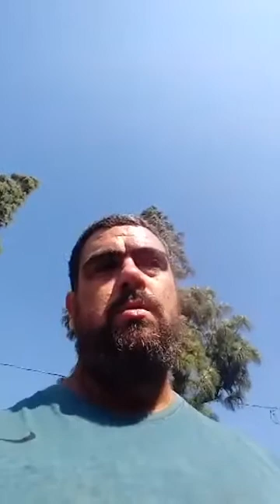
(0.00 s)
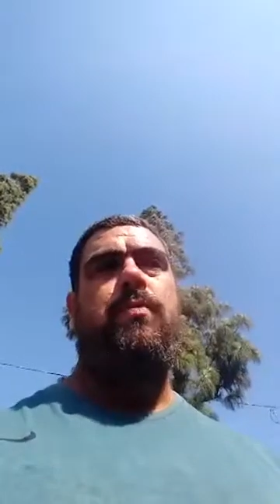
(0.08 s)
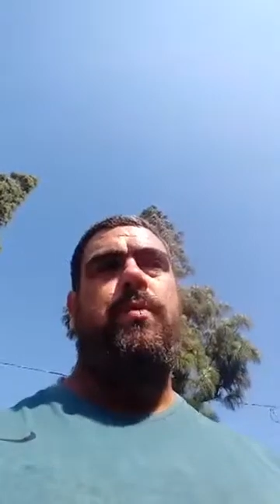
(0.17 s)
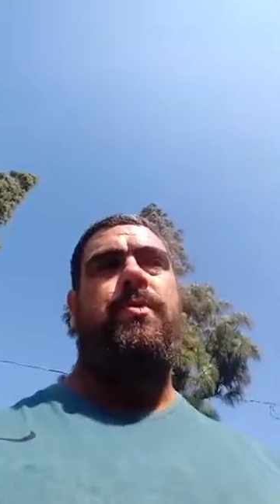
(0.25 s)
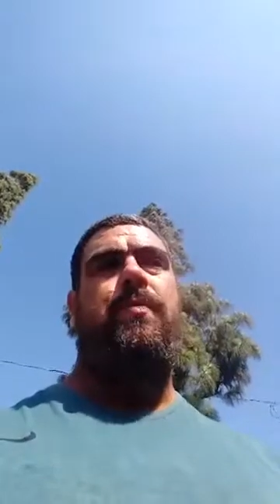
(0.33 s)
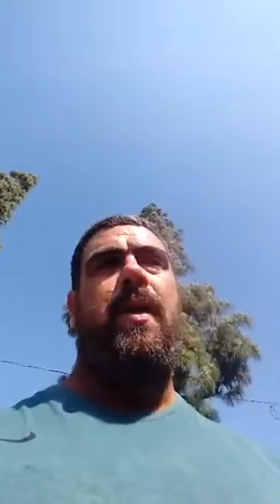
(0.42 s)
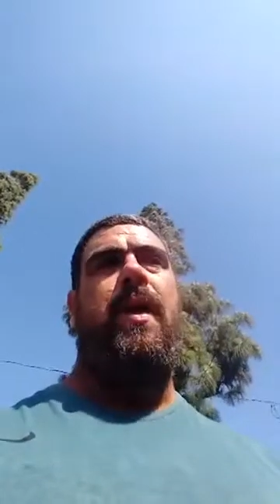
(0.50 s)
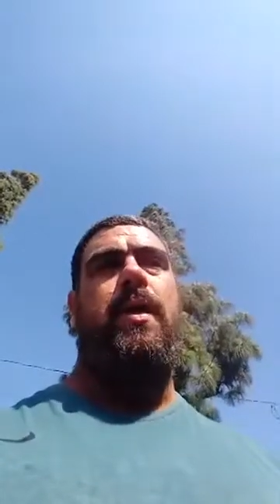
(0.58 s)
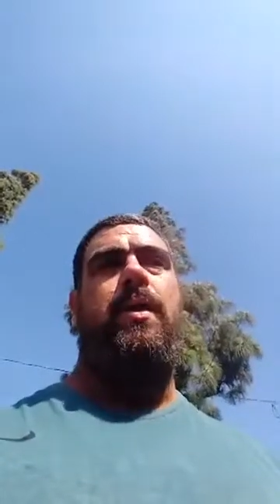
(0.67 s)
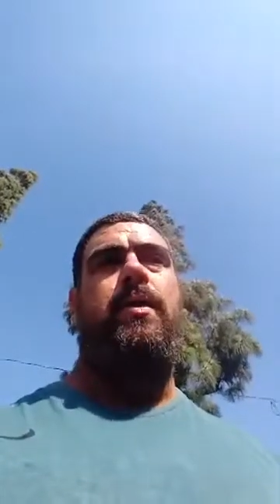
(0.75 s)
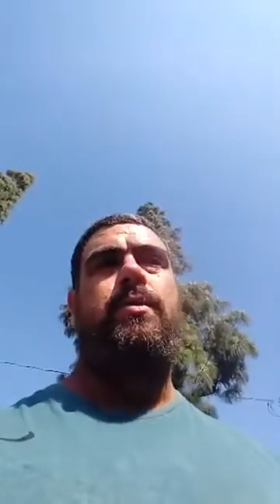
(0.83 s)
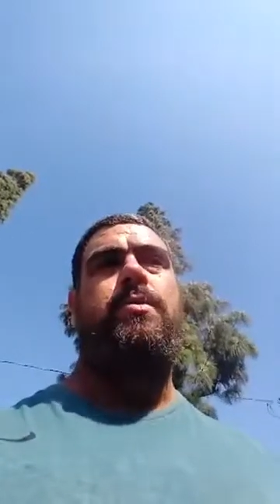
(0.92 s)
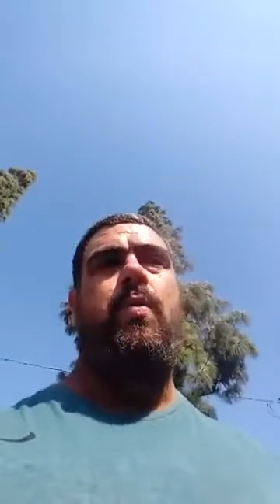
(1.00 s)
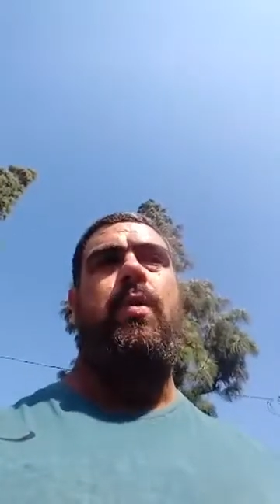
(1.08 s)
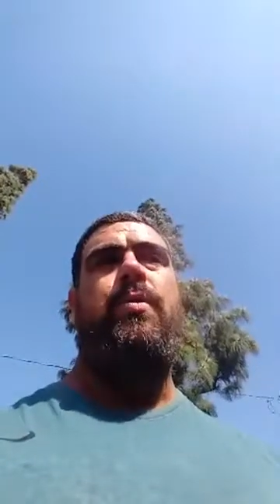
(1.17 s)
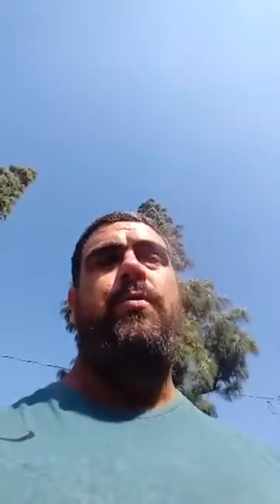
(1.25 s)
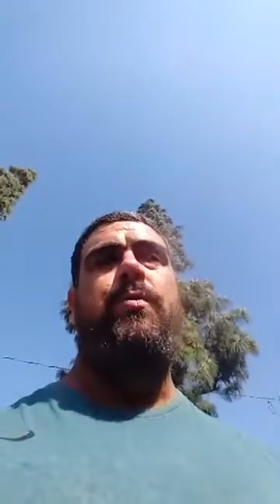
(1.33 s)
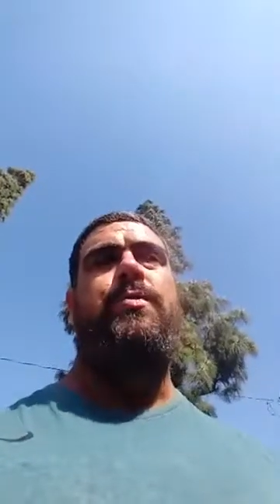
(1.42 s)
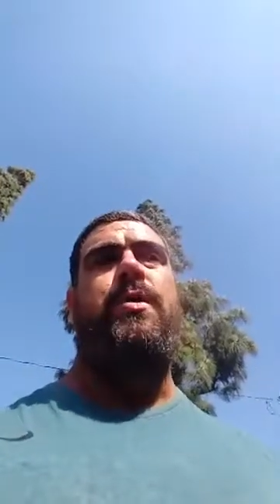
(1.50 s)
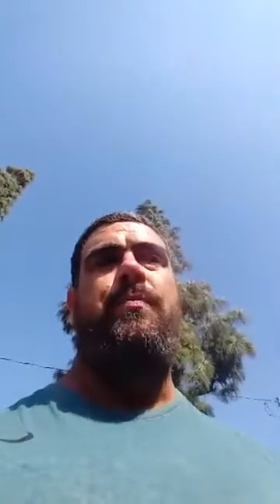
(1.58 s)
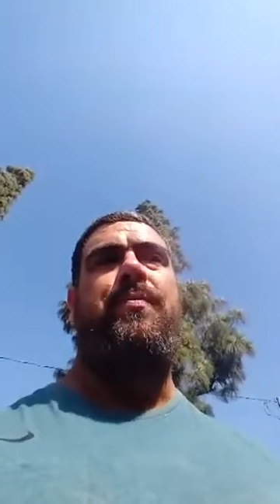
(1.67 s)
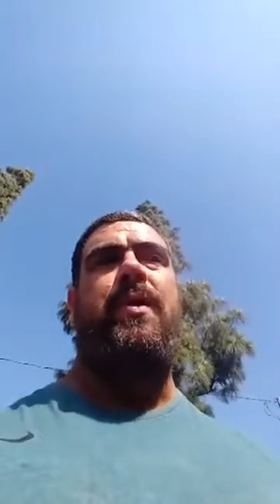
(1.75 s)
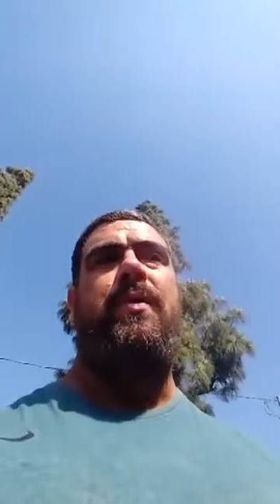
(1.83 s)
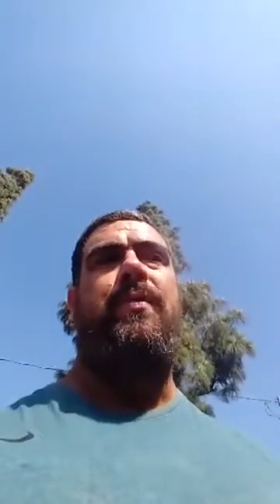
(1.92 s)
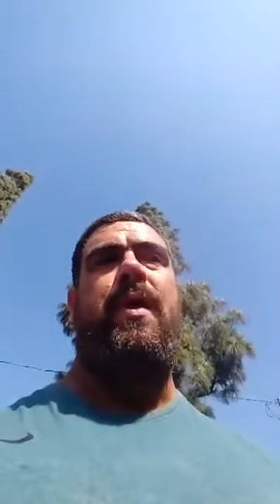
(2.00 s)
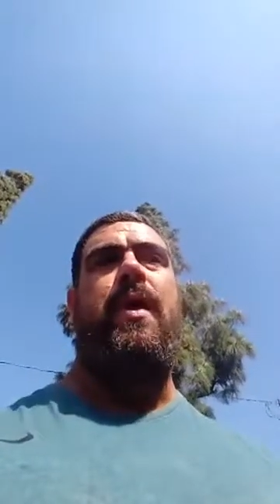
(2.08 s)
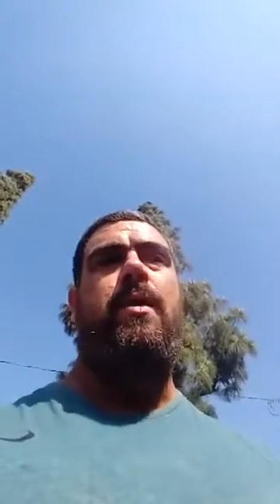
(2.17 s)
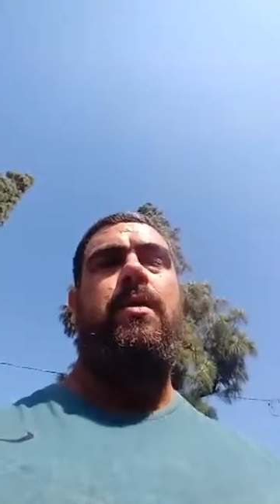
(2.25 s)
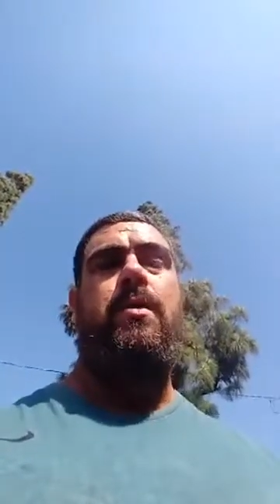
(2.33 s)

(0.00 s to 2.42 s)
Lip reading: This man is going through something that